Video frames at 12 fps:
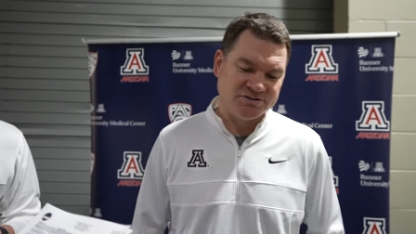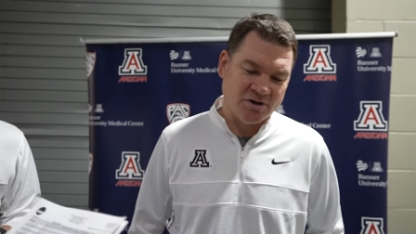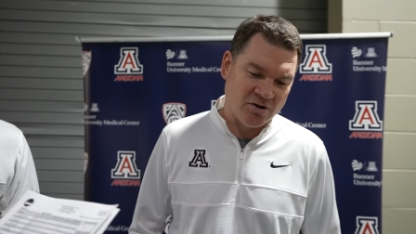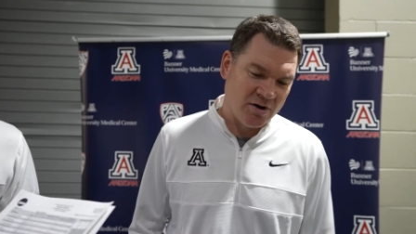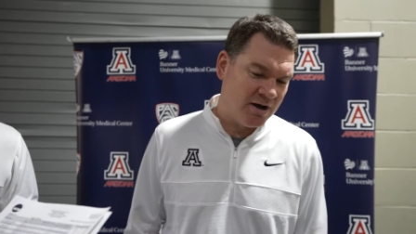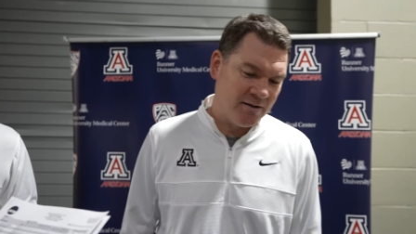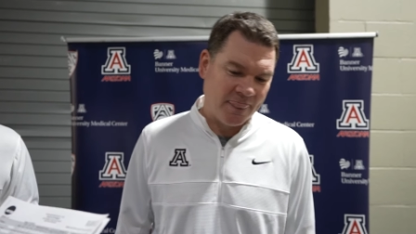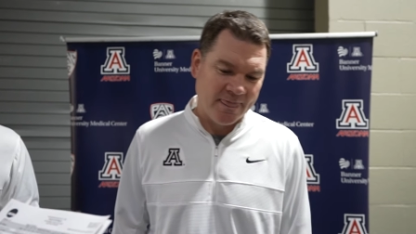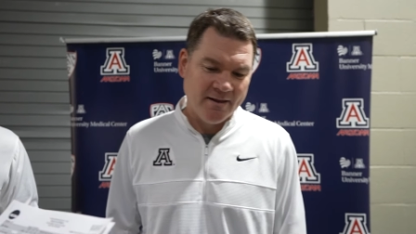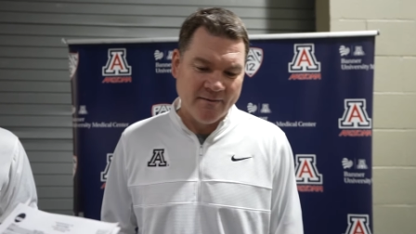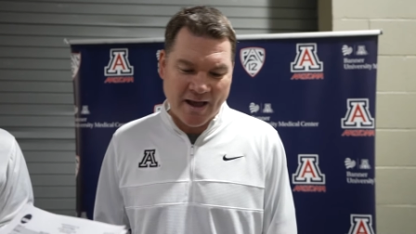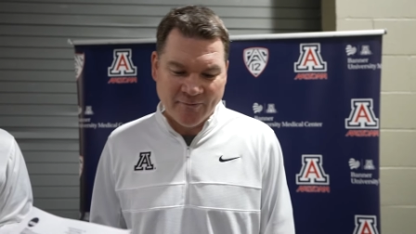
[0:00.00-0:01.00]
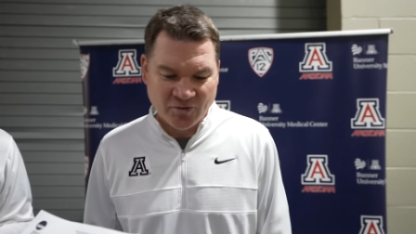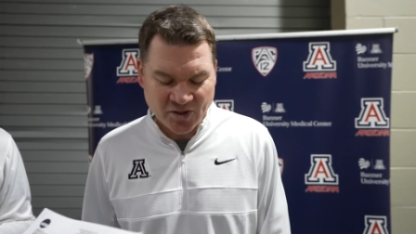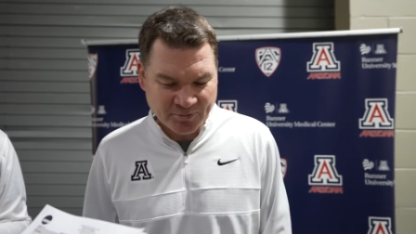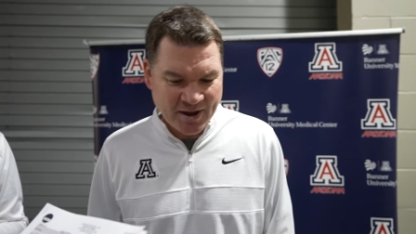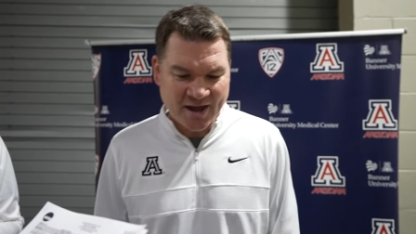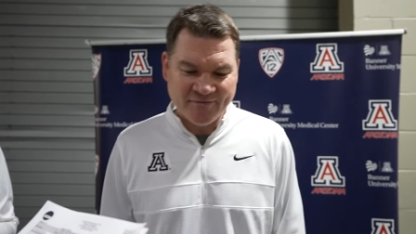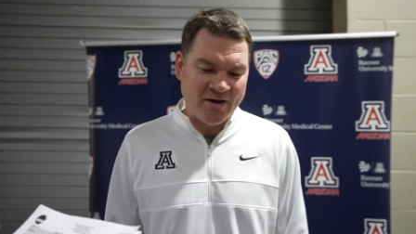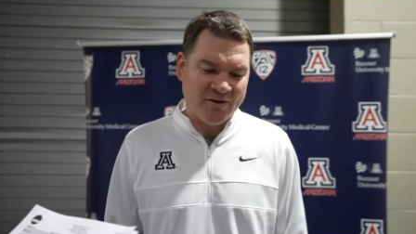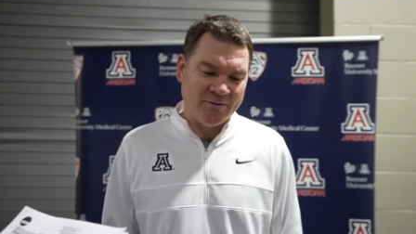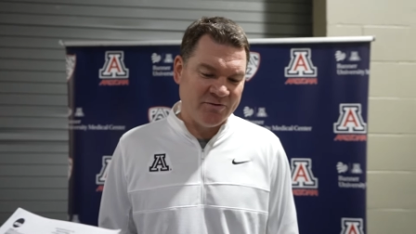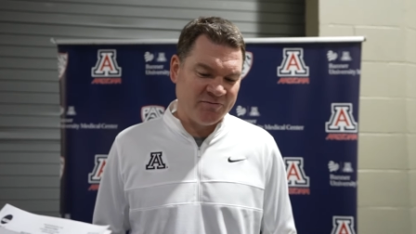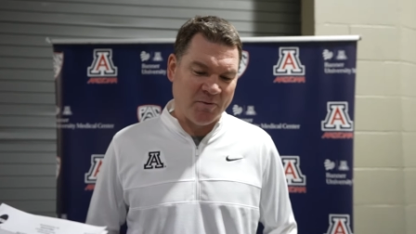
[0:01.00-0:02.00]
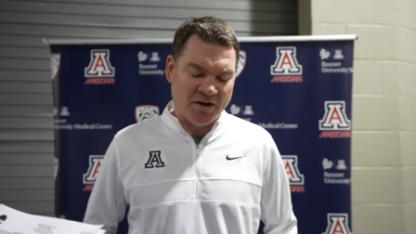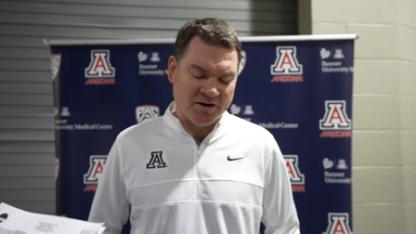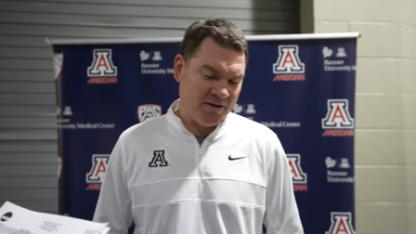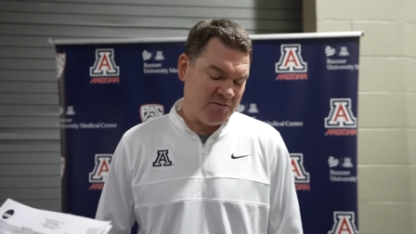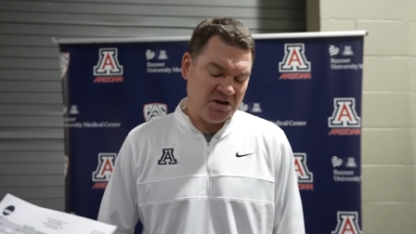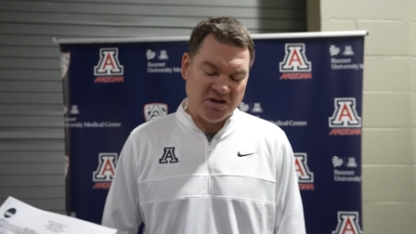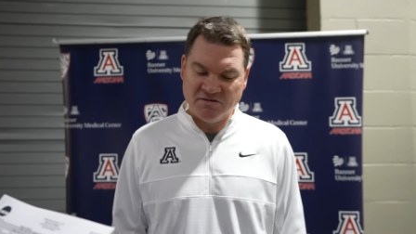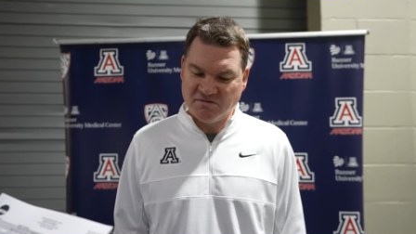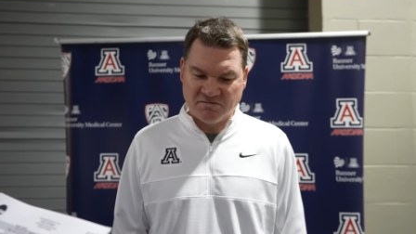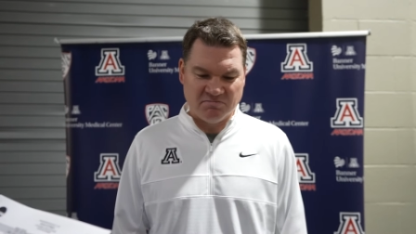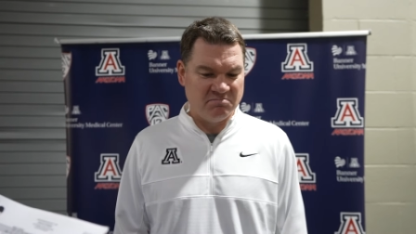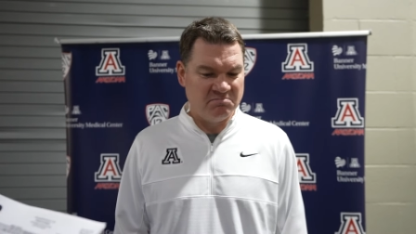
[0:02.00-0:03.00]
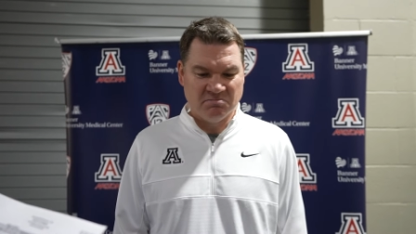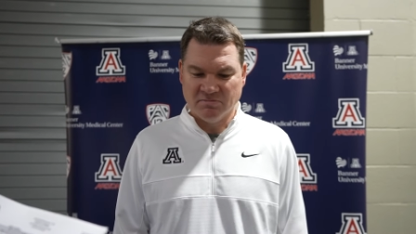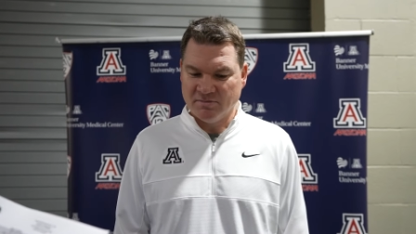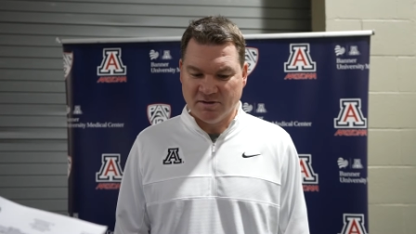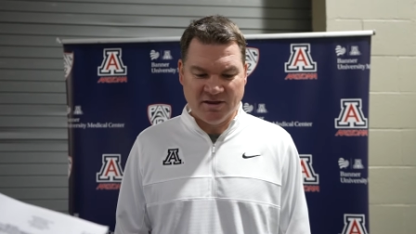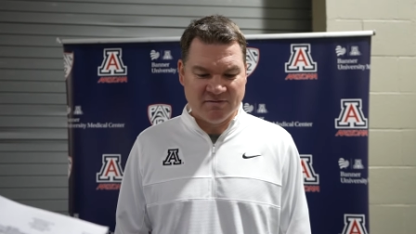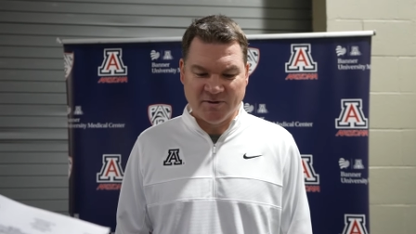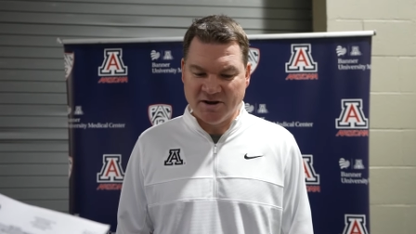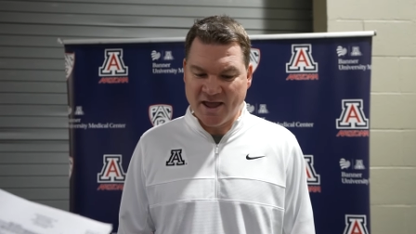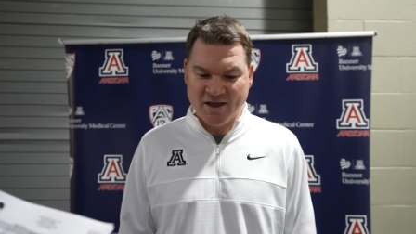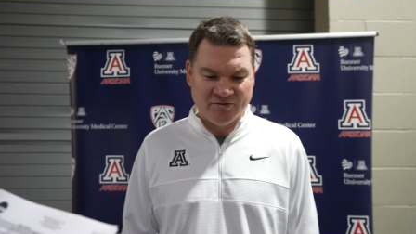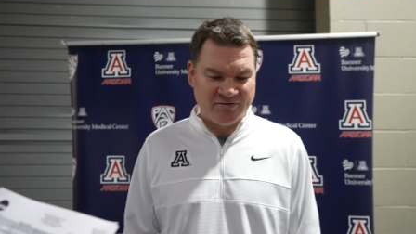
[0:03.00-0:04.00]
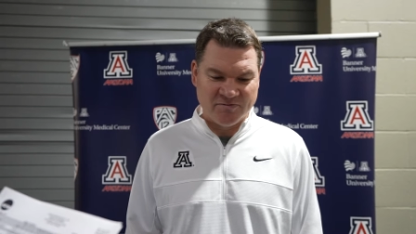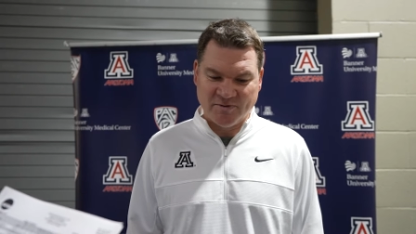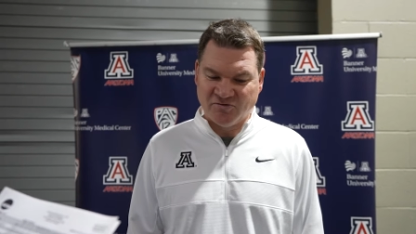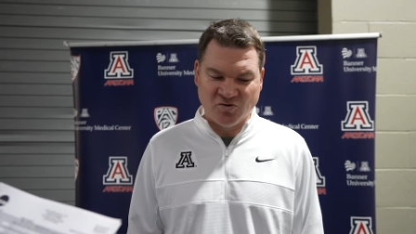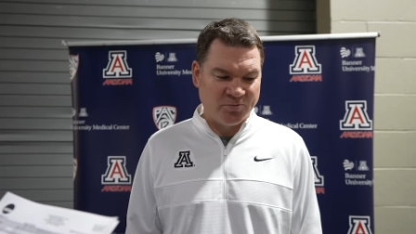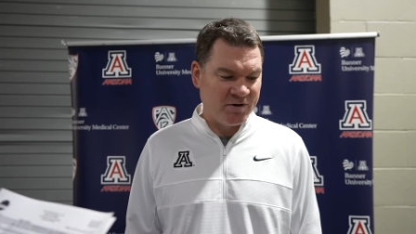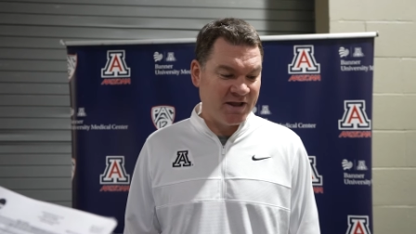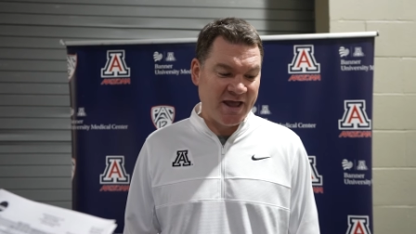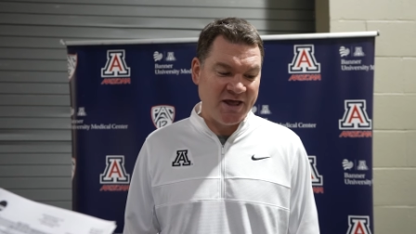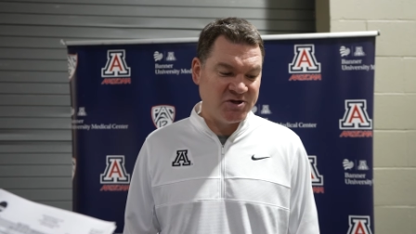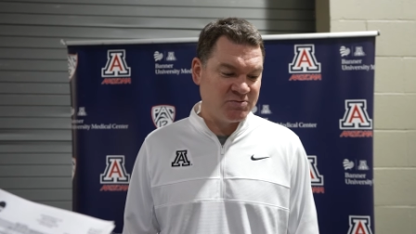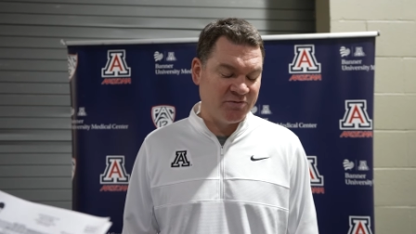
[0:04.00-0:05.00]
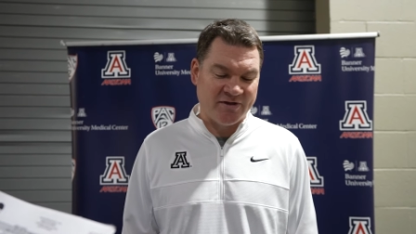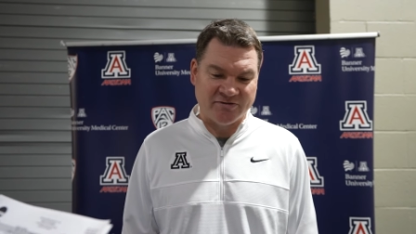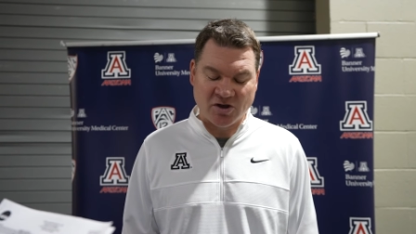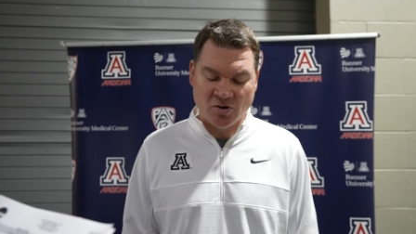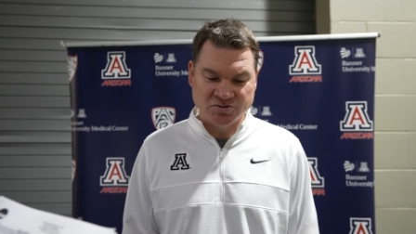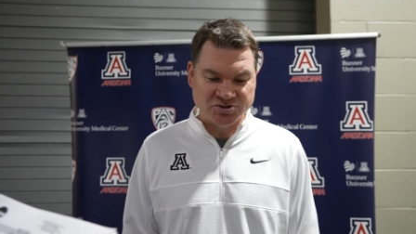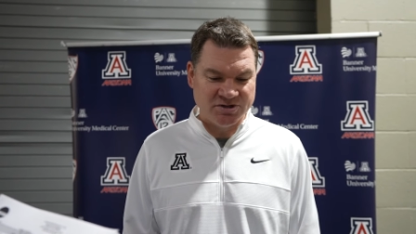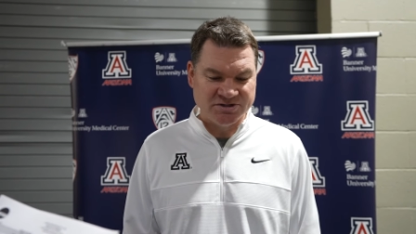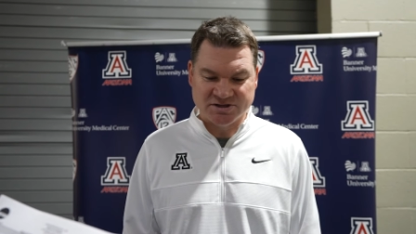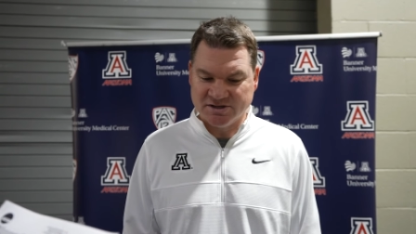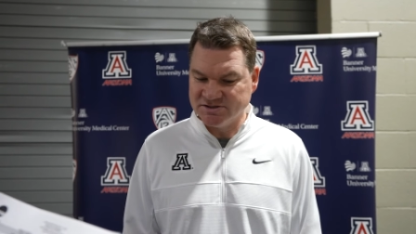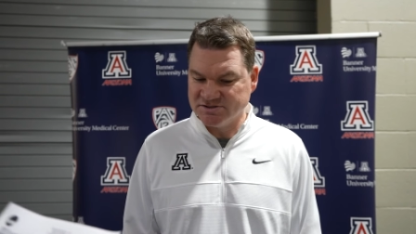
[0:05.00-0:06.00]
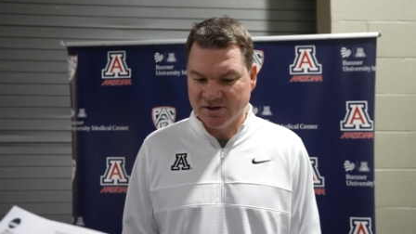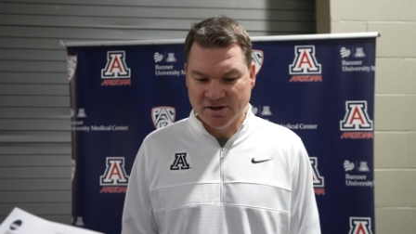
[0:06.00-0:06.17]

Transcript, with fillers: So um, I'm really proud of how he responded. I mean, he's he's been nails. He's been super engaged with us coaches. He's,